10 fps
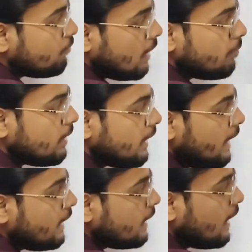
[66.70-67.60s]
5 and
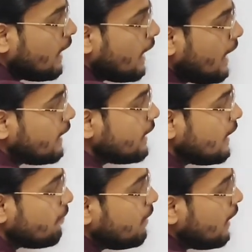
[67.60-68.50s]
8, 8 and
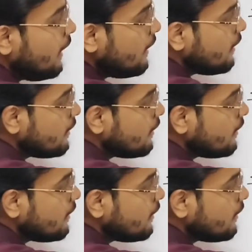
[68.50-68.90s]
11 and